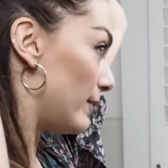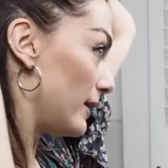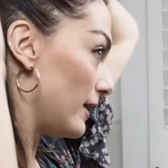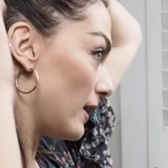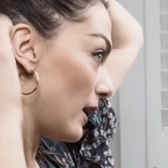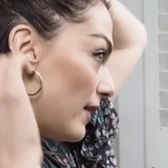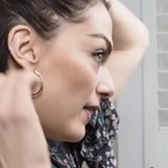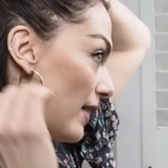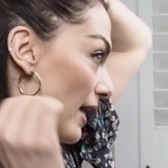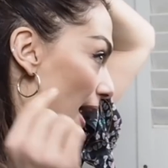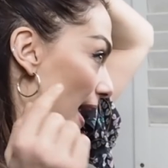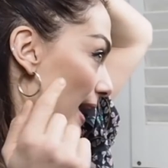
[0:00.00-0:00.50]

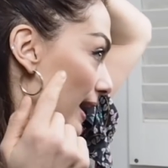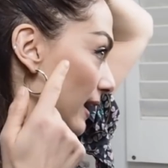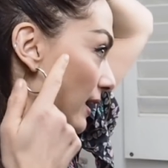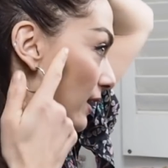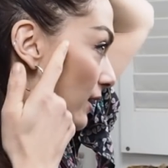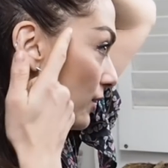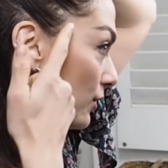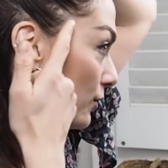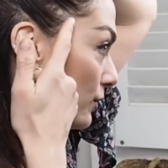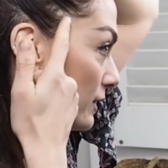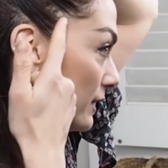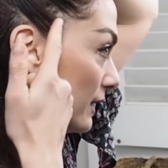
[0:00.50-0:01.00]
like that, and
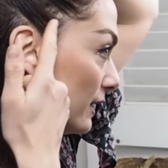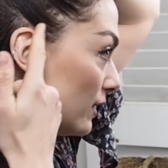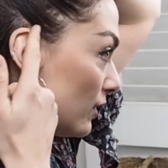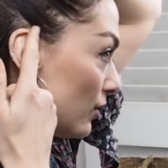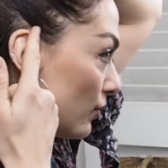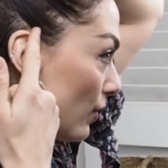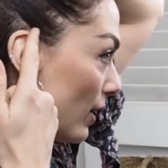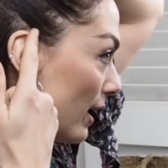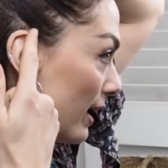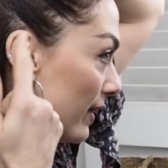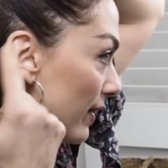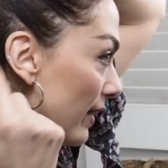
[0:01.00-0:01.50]
can you see the
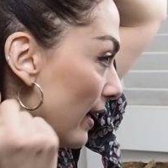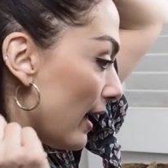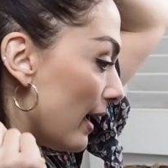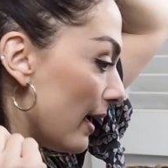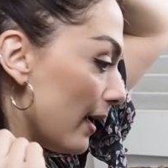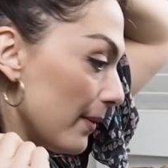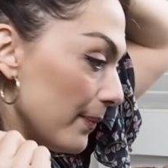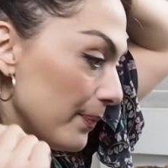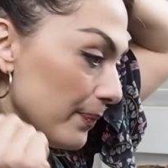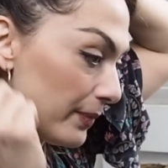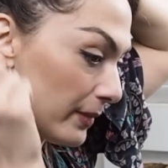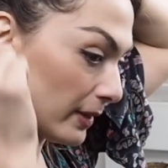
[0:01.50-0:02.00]
grey there?
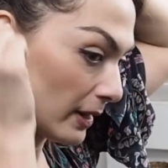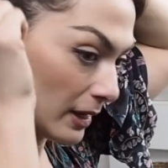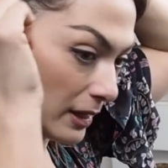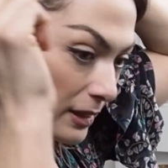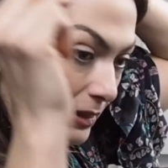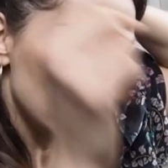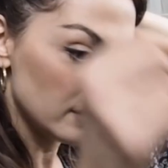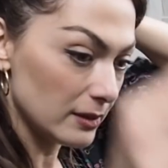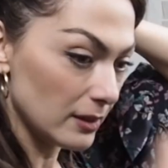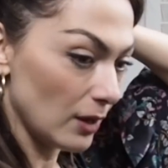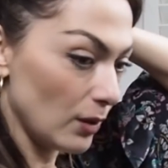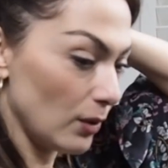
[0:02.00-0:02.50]

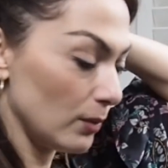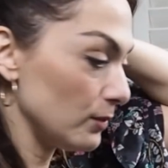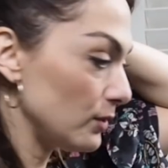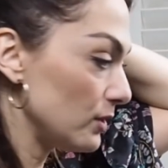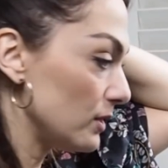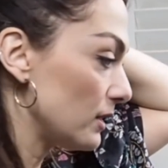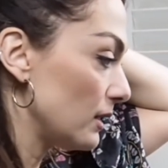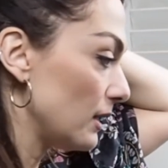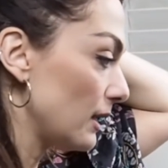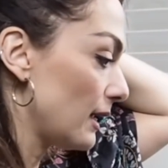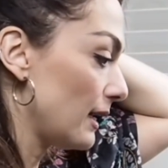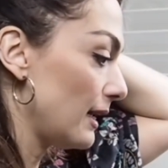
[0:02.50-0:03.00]
So I'm just
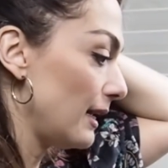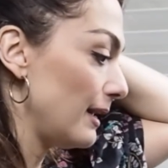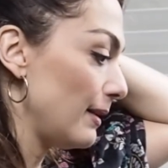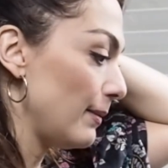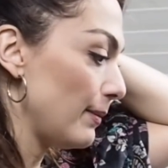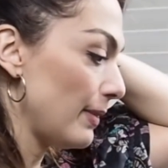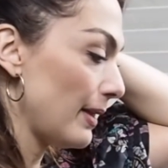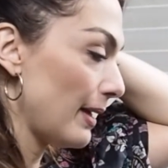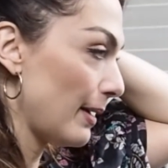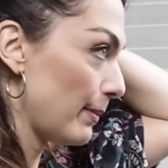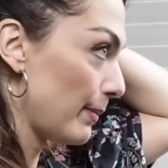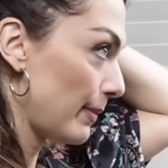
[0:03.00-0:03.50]
going to clip
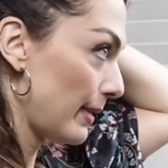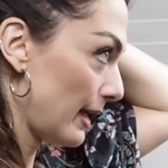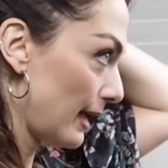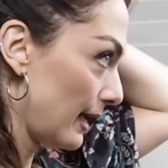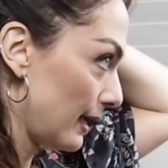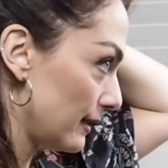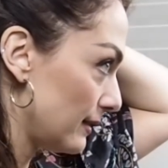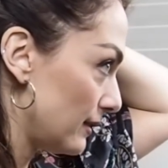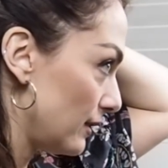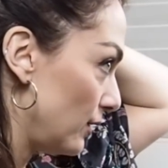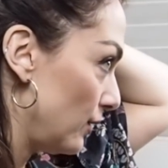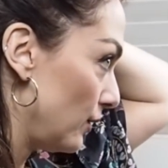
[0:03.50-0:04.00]
that back
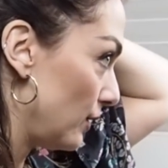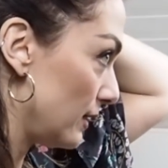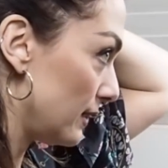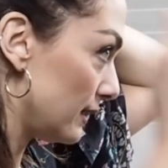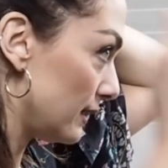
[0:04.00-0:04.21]
so you can